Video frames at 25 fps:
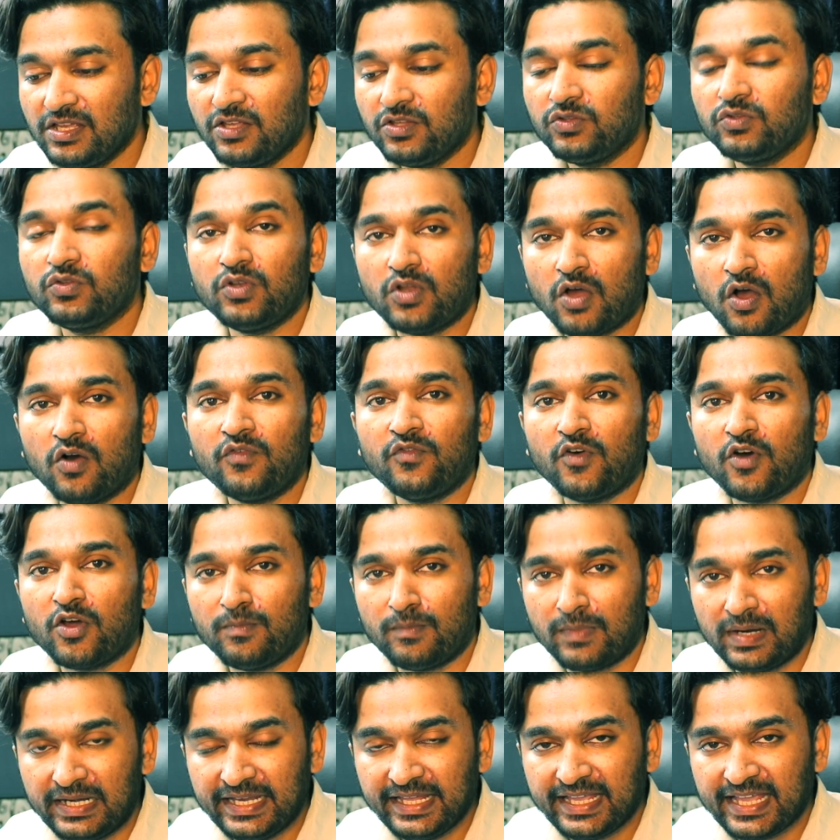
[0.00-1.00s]
So now for
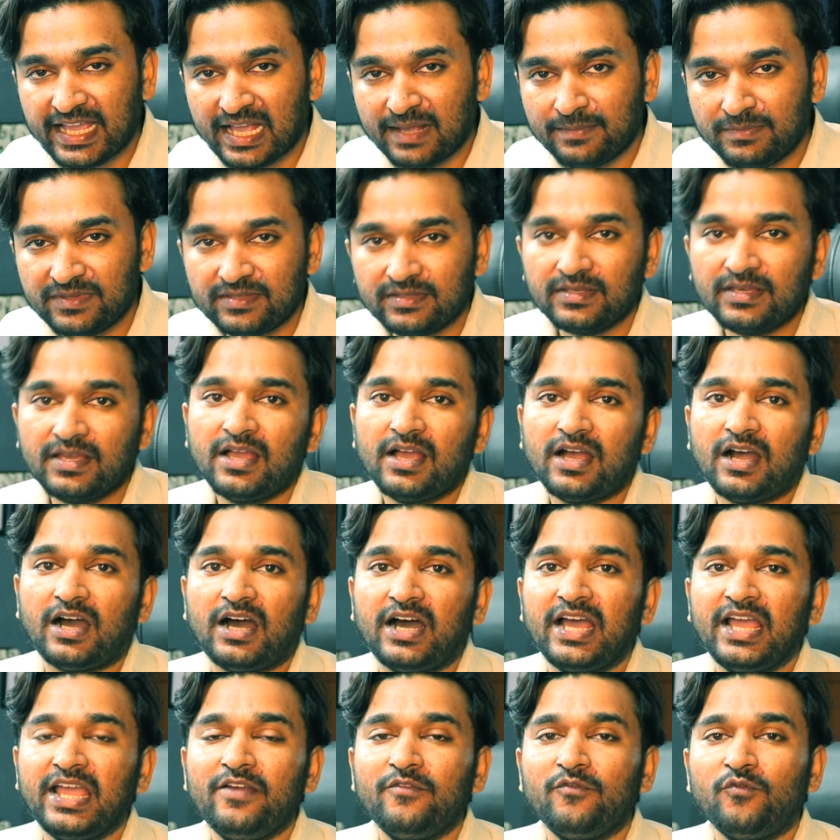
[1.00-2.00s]
multicams, I